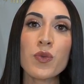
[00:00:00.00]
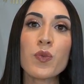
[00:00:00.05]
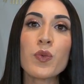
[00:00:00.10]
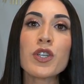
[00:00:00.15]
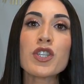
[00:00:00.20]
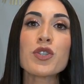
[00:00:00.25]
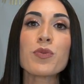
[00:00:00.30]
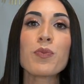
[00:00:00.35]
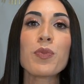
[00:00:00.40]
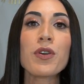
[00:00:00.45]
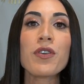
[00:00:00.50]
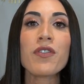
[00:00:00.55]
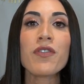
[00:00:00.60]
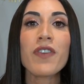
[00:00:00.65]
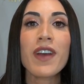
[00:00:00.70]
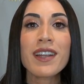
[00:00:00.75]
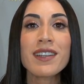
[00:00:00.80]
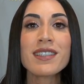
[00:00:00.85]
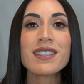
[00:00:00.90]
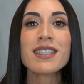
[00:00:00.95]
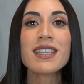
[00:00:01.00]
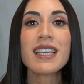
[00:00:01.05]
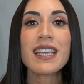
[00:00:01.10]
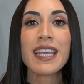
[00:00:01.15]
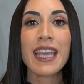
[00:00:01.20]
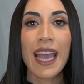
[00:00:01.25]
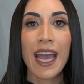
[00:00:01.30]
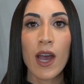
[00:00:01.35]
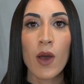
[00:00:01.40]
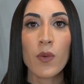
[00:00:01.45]
which prevents the
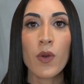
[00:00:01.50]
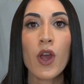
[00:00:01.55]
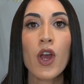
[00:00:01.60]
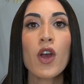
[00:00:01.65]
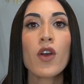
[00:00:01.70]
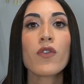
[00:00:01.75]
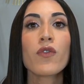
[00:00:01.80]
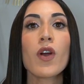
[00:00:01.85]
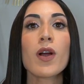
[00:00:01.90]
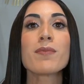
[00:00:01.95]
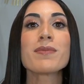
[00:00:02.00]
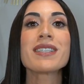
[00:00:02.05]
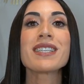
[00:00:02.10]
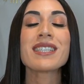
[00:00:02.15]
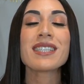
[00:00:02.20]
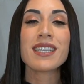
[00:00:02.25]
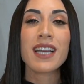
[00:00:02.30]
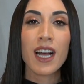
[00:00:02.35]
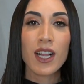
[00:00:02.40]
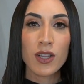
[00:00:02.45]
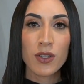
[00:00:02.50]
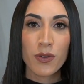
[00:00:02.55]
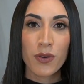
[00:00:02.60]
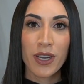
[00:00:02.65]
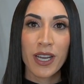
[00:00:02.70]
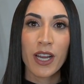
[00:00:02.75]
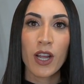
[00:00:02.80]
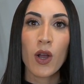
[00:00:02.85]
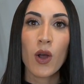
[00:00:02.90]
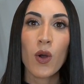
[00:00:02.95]
gown from
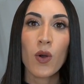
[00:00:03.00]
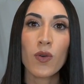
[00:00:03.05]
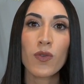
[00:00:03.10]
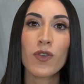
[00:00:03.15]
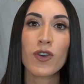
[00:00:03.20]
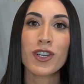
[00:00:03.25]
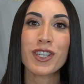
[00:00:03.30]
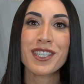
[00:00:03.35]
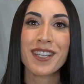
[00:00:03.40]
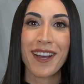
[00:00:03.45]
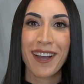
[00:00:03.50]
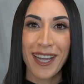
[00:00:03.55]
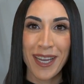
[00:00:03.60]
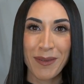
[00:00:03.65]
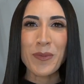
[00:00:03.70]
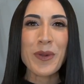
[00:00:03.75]
discoloring over time.